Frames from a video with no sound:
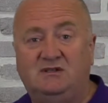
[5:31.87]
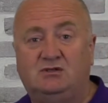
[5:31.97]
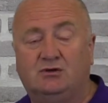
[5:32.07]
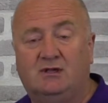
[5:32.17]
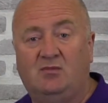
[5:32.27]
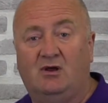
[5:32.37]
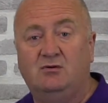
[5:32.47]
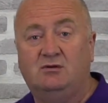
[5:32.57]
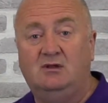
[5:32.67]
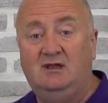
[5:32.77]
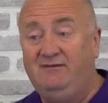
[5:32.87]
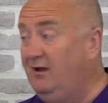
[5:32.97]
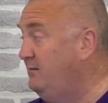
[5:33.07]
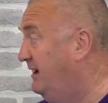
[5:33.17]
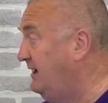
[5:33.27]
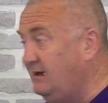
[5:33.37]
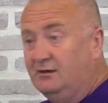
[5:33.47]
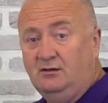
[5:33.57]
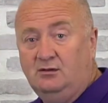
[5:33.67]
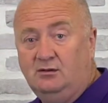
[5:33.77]
chunky bloke. If I'm
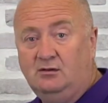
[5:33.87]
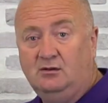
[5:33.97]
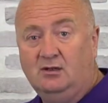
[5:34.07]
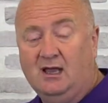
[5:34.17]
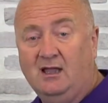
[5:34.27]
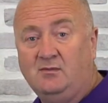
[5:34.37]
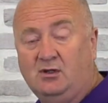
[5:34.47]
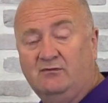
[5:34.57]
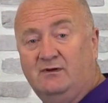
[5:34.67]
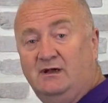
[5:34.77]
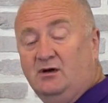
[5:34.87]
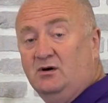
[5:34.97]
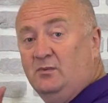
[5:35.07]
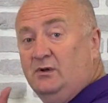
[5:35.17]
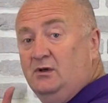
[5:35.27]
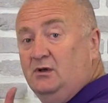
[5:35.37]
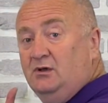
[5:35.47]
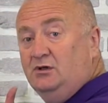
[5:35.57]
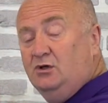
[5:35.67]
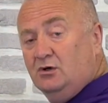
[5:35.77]
here, I'm covering up
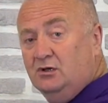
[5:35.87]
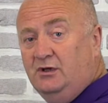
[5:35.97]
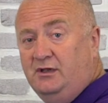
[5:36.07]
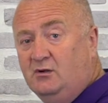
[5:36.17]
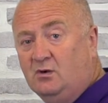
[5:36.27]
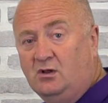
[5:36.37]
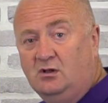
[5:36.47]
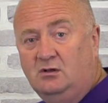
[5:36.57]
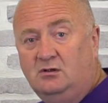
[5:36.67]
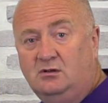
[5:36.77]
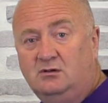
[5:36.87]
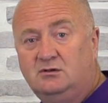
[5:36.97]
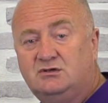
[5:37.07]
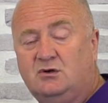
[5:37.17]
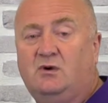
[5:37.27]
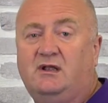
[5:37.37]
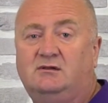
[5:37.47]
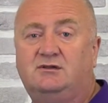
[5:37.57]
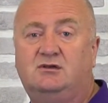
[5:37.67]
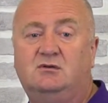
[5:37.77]
your learning wall. So what
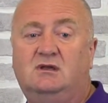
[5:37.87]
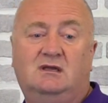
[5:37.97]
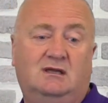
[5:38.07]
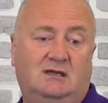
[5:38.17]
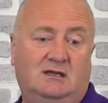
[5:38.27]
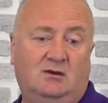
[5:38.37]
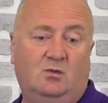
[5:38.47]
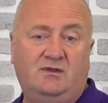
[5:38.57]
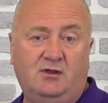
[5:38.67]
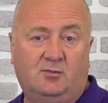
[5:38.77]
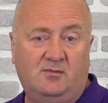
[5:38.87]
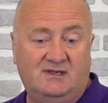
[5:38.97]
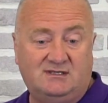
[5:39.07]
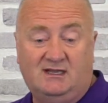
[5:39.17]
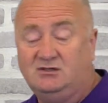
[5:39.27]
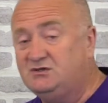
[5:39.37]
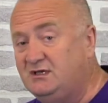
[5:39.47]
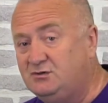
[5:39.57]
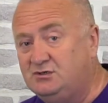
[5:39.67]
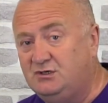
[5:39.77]
I'll do, with your permission, I'll just
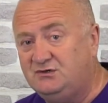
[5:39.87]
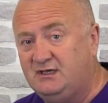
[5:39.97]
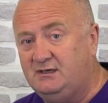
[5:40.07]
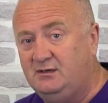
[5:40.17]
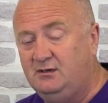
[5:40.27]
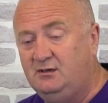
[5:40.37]
introduce it